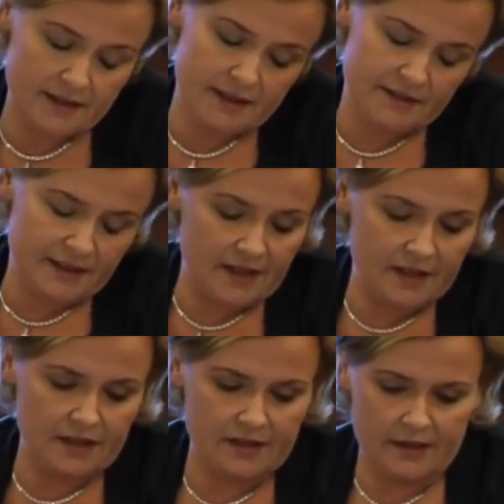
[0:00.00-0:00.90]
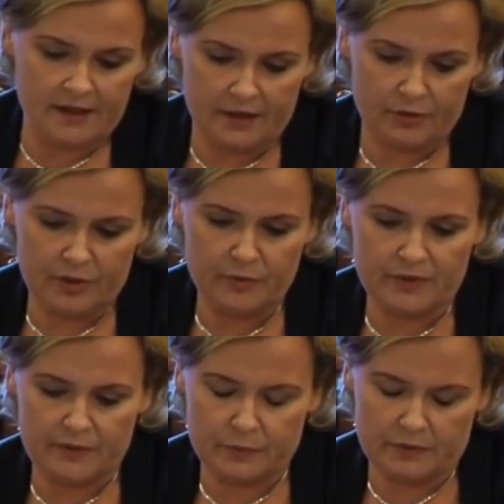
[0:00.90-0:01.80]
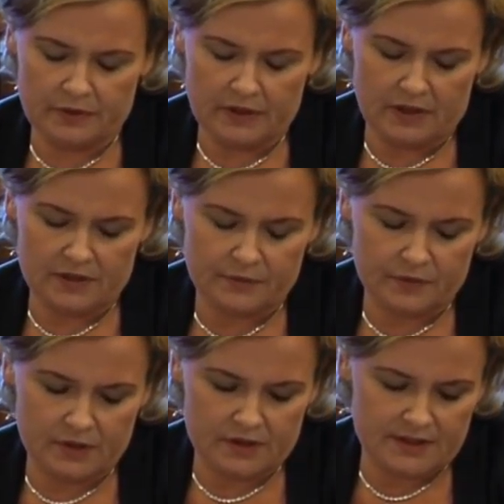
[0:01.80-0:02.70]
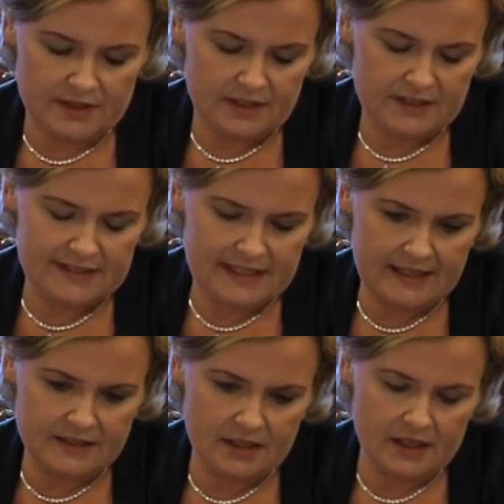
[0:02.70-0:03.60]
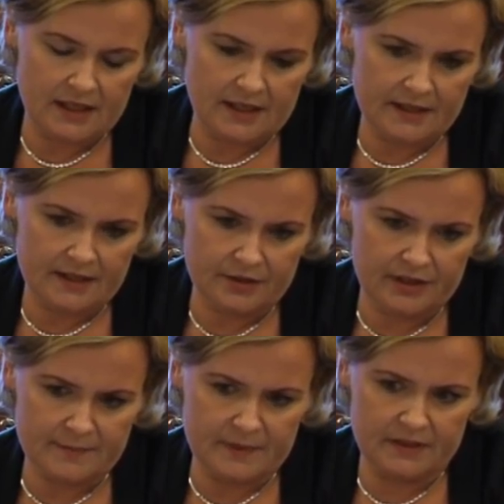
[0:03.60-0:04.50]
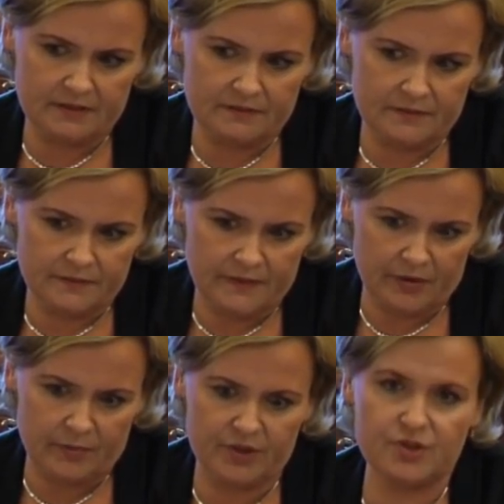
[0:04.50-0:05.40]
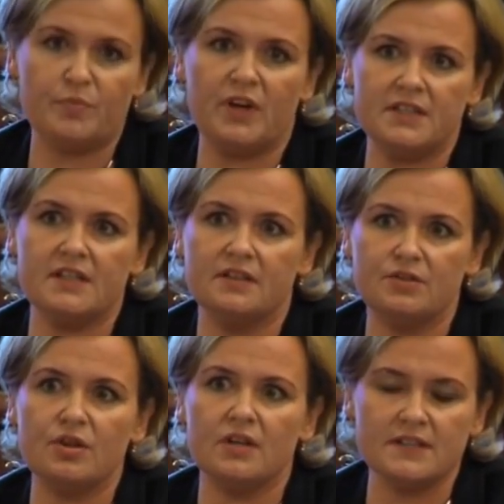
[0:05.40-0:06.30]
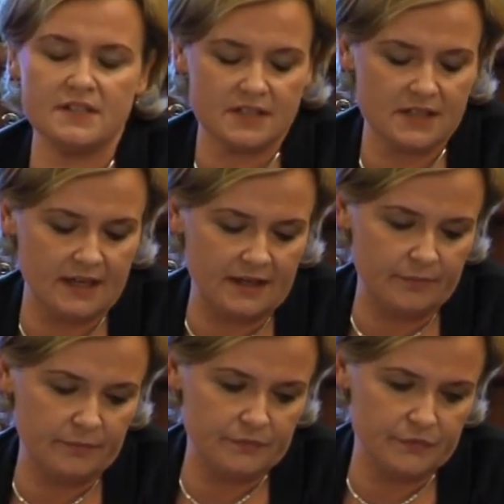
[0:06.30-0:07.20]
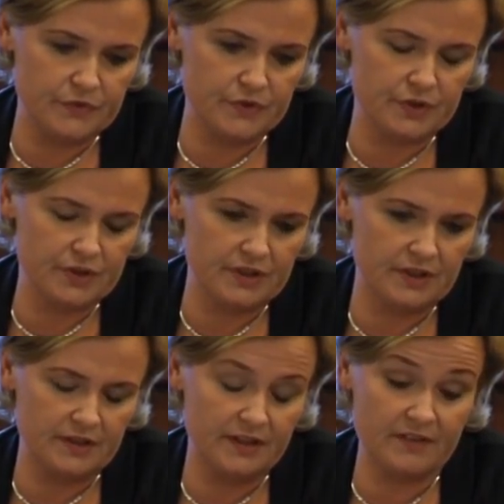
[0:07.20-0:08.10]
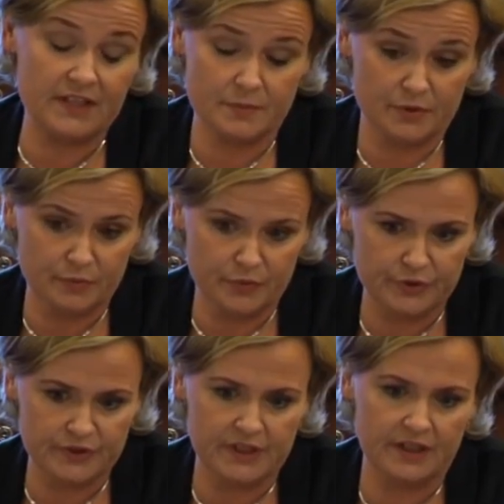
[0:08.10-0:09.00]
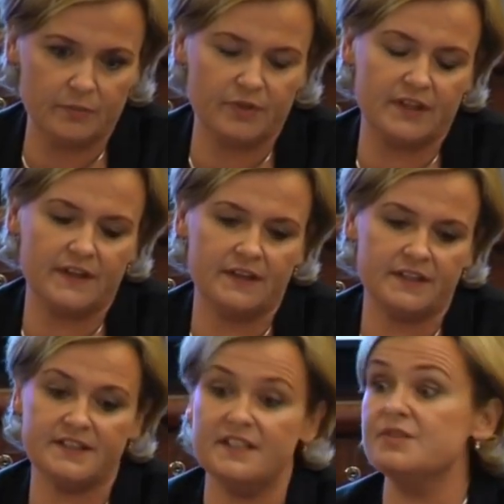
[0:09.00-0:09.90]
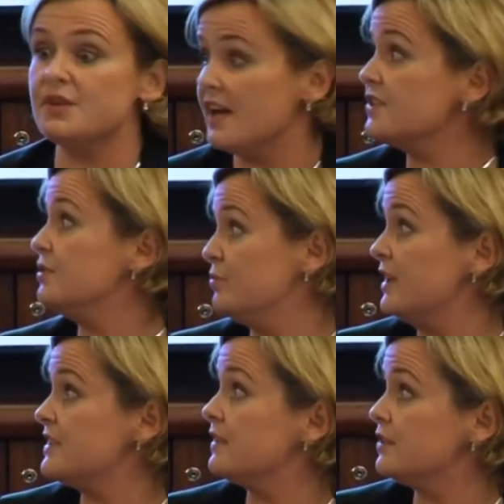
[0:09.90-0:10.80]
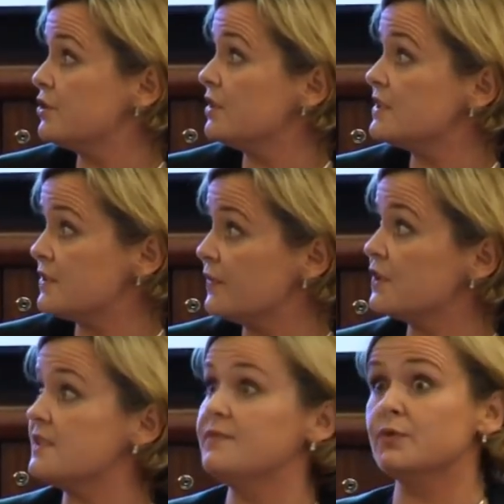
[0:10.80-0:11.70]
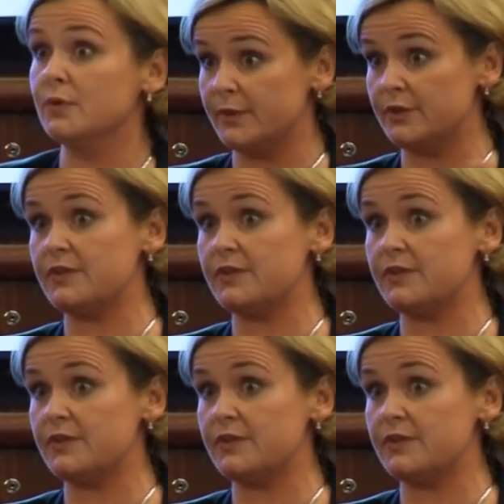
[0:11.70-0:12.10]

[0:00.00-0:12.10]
I think I agree with a lot of what Constantin has said. I think there has been very much a breakdown in trust, certainly in the investment community, but I think that's an international breakdown in trust, first and foremost.